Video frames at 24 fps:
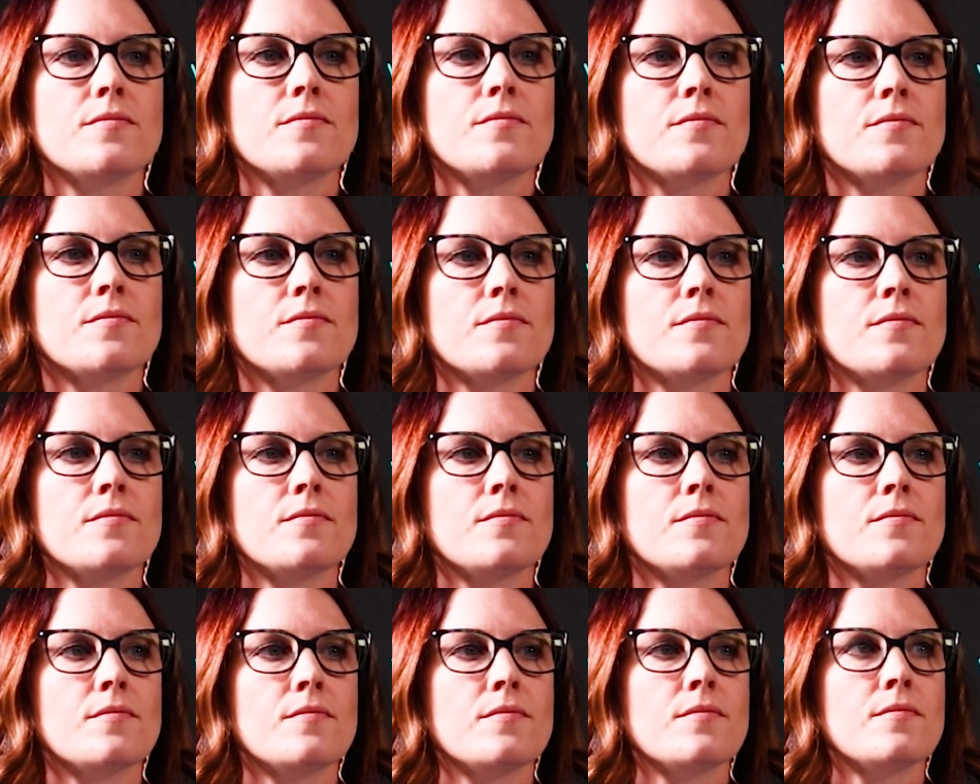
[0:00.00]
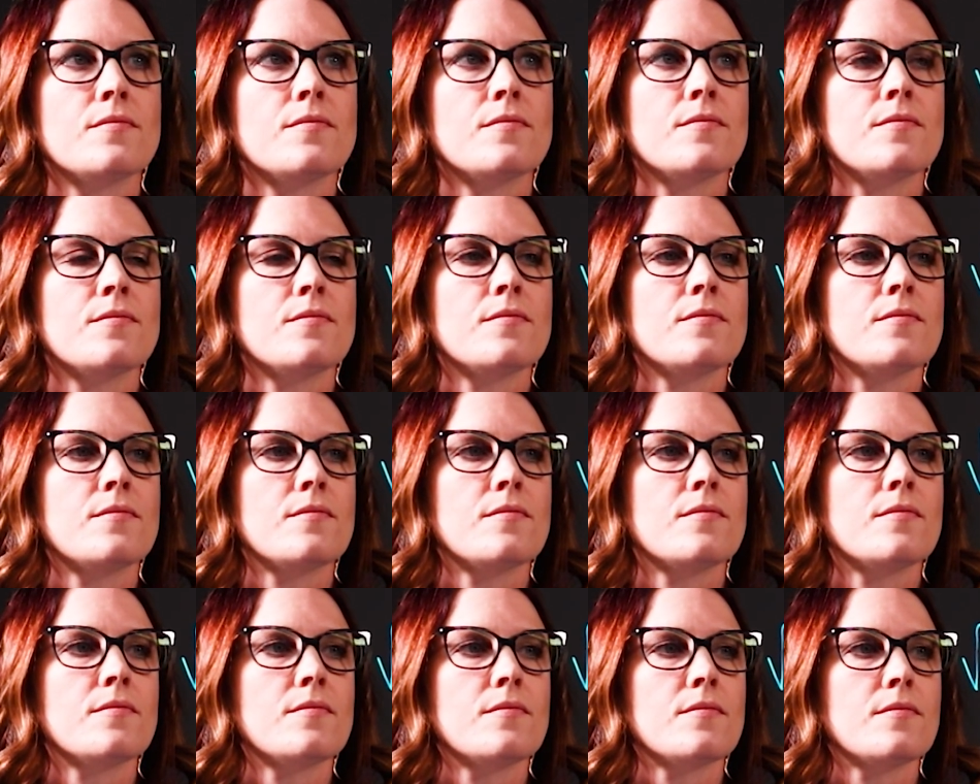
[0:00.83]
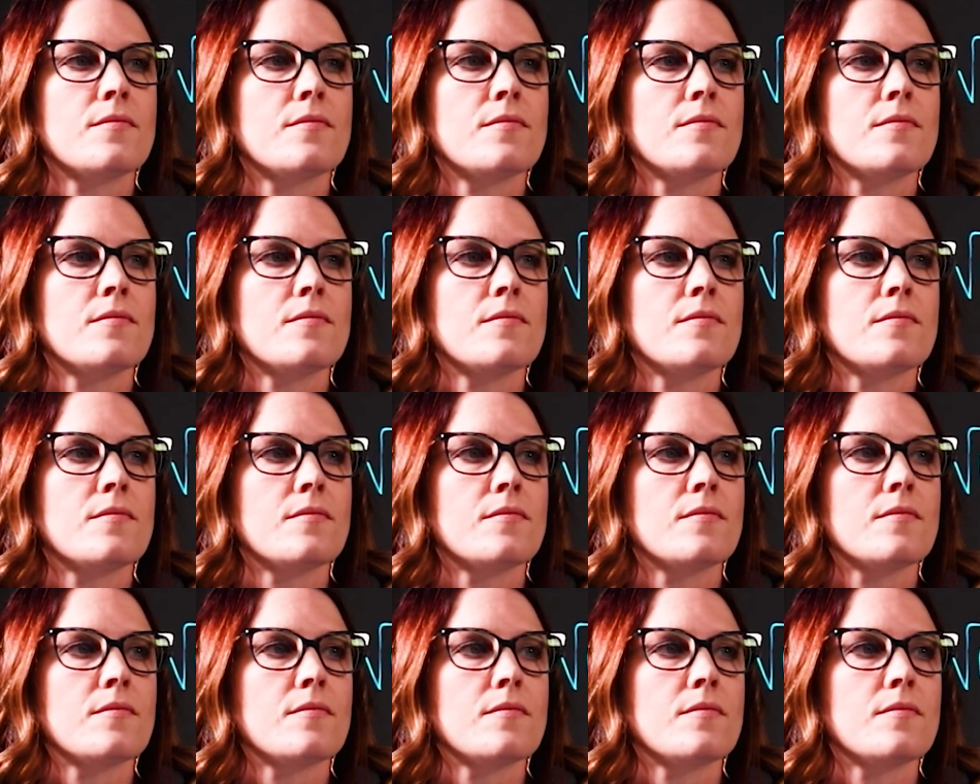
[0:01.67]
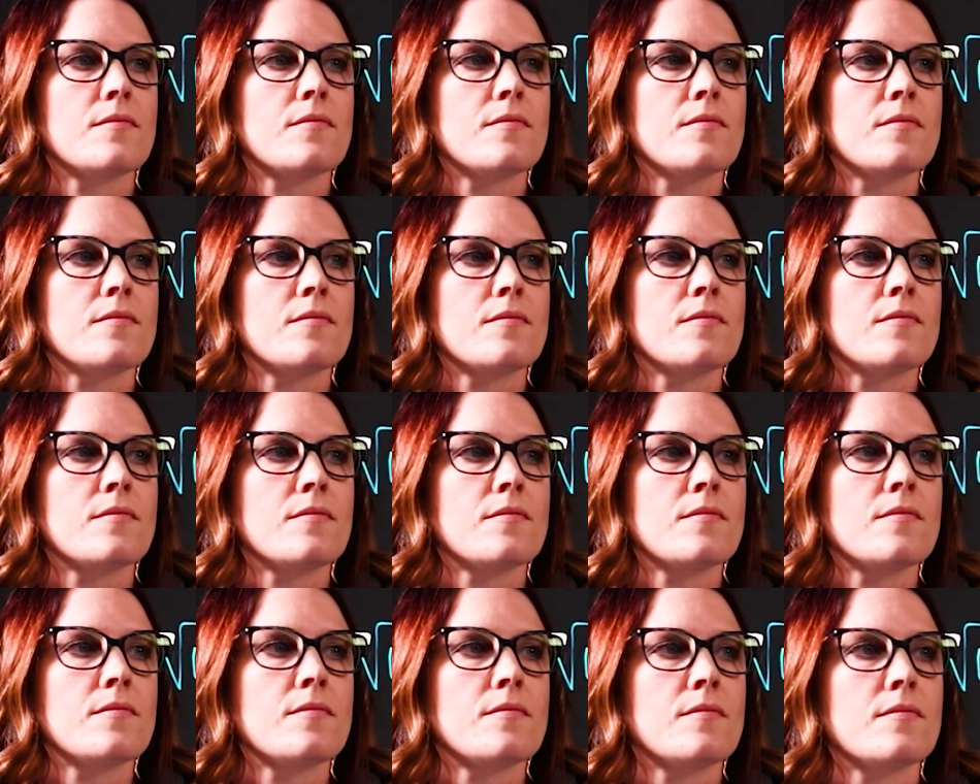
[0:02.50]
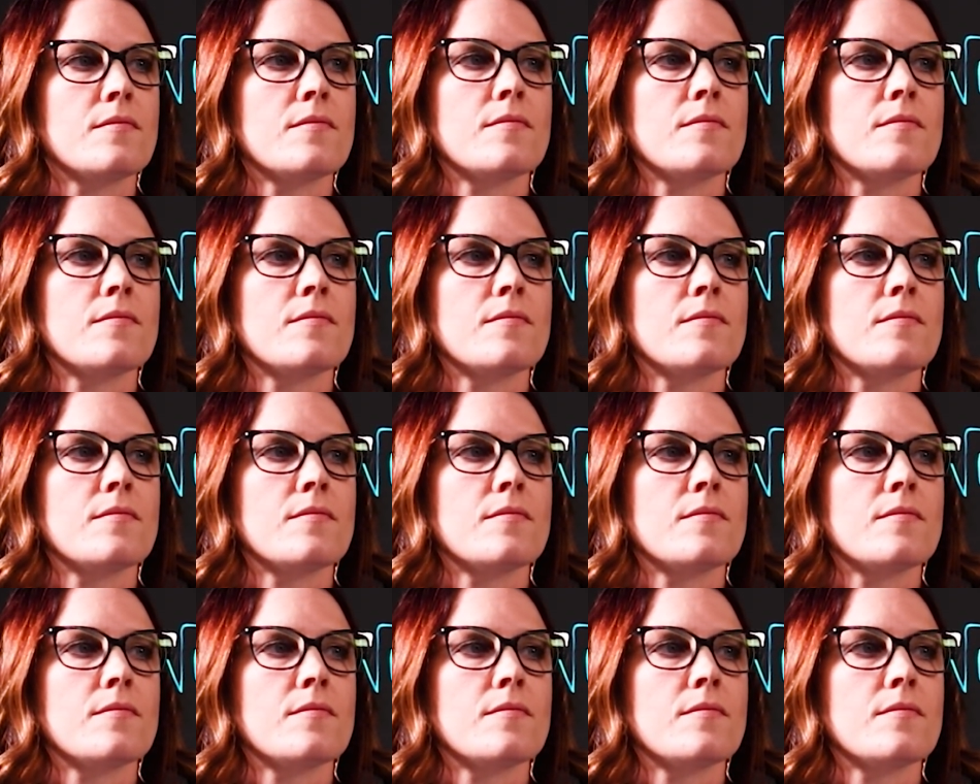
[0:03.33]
[no speech]